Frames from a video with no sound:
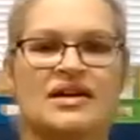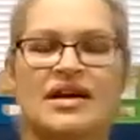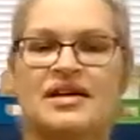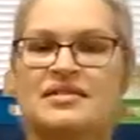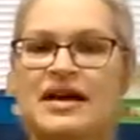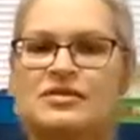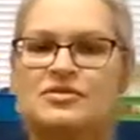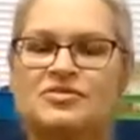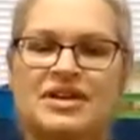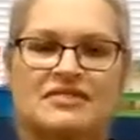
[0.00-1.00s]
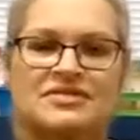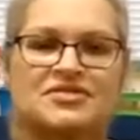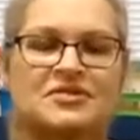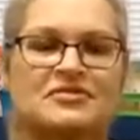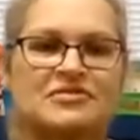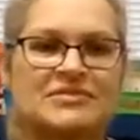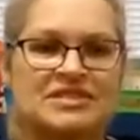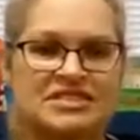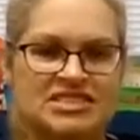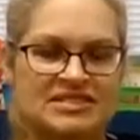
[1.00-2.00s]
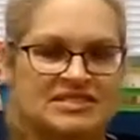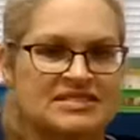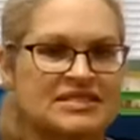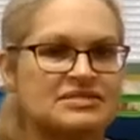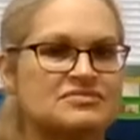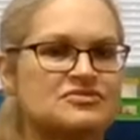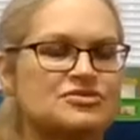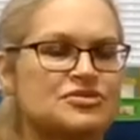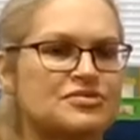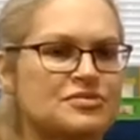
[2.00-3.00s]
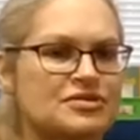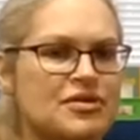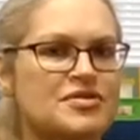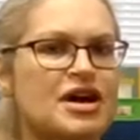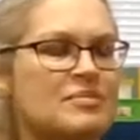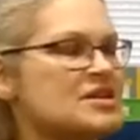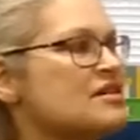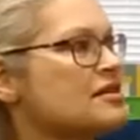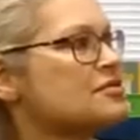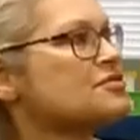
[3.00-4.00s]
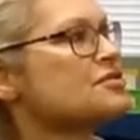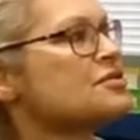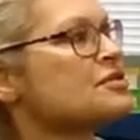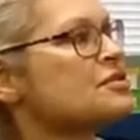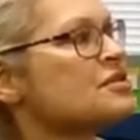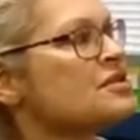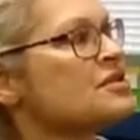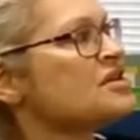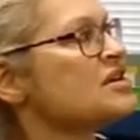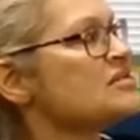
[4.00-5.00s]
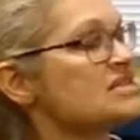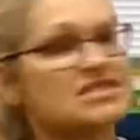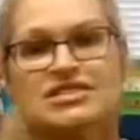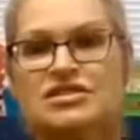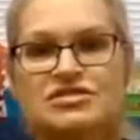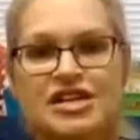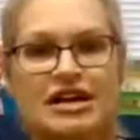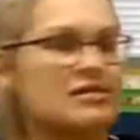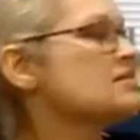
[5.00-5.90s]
And now we have a story from when Jesus had grown up. He got older. He was an adult now.